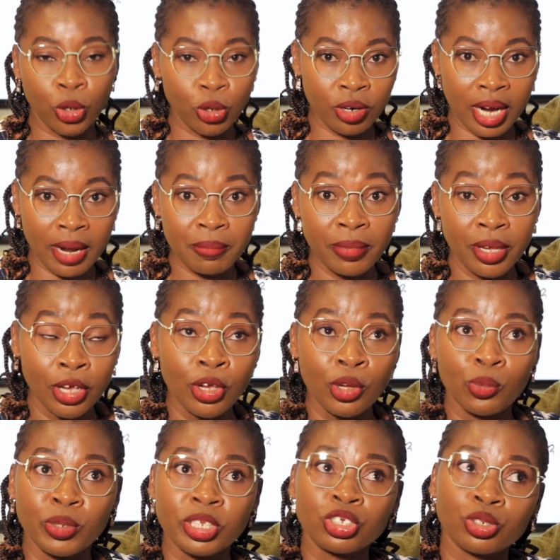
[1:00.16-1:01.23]
program,
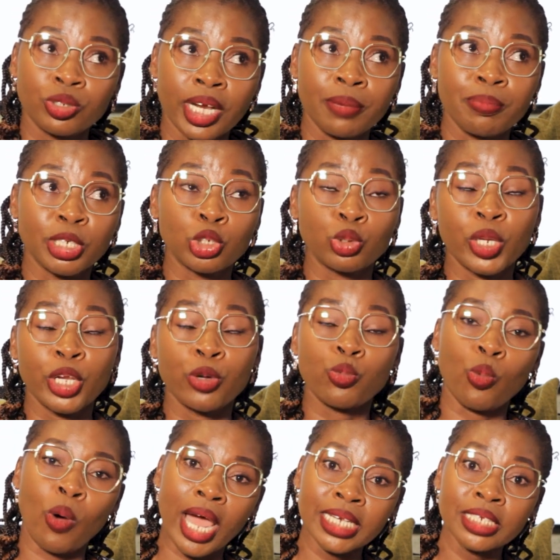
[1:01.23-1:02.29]
which ran between
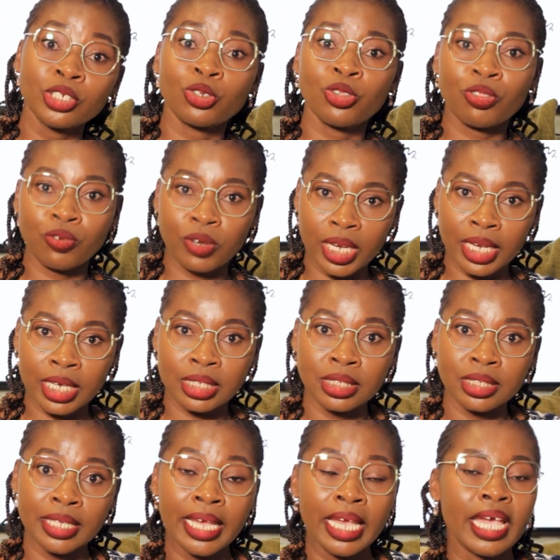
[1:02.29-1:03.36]
1 to 3
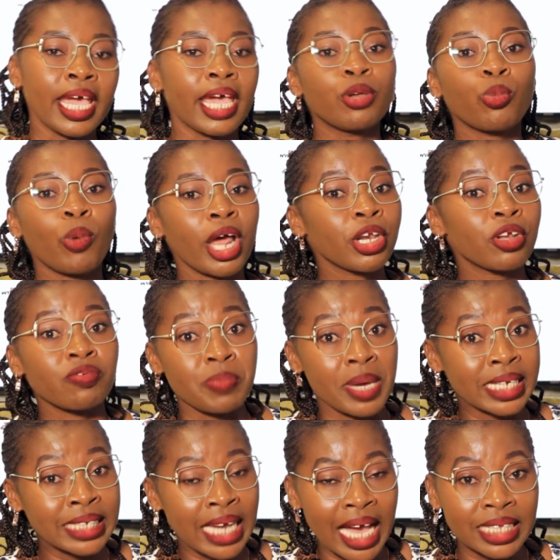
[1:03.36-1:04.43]
years. And one of
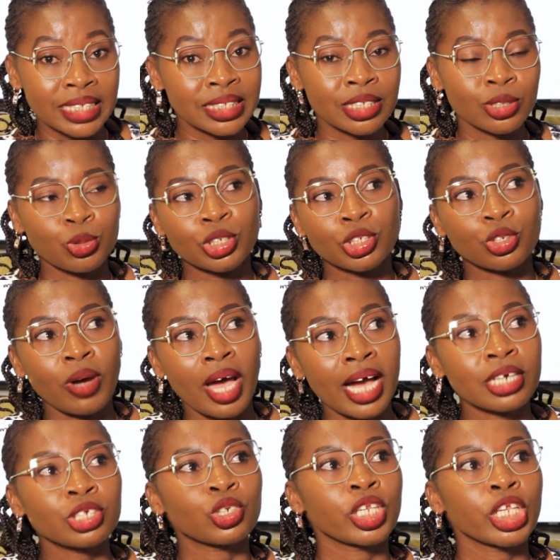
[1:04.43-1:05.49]
my tasks was to
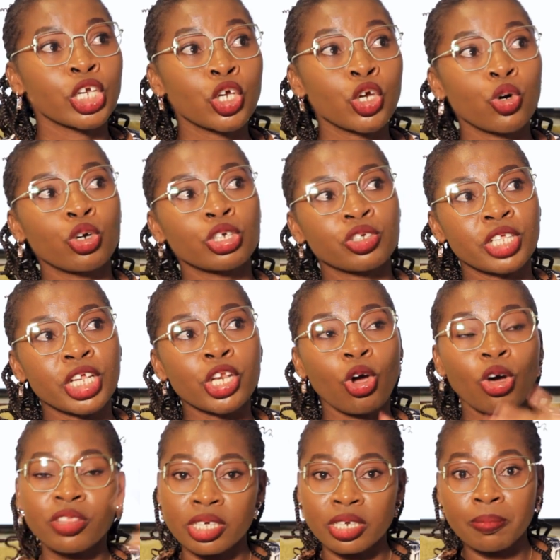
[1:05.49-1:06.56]
actually go to the
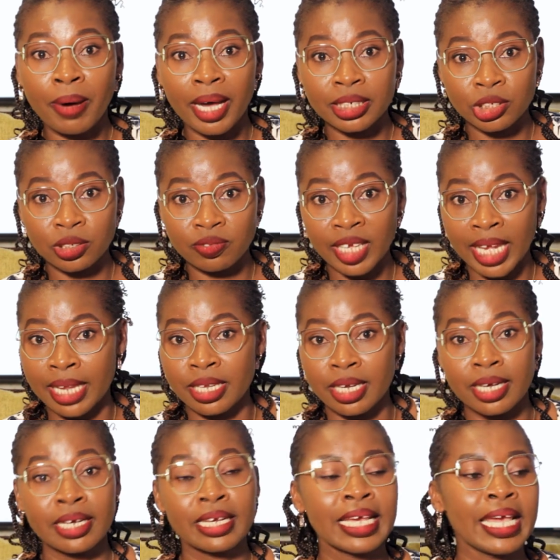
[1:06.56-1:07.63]
northern part of
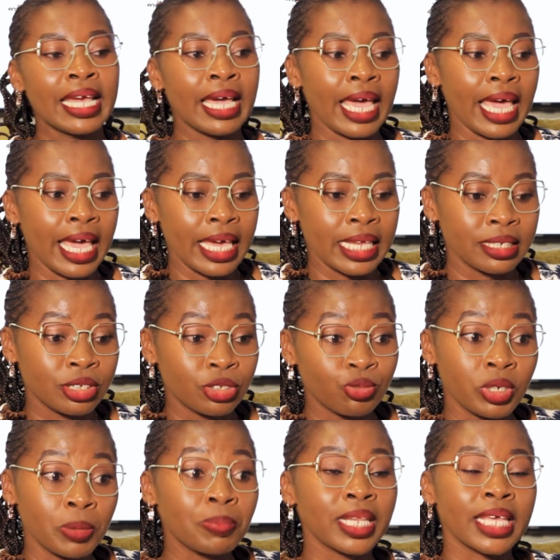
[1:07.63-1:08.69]
Kenya and
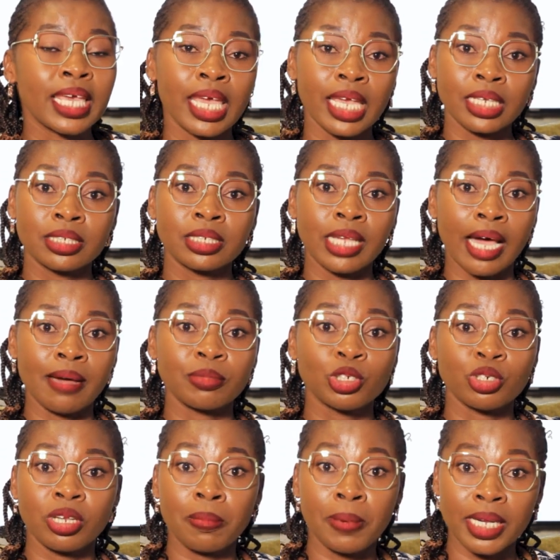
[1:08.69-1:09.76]
replicate
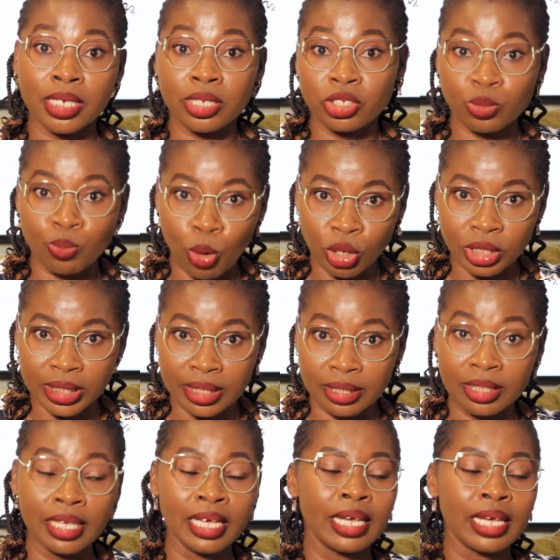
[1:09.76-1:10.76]
Tunapanda's model.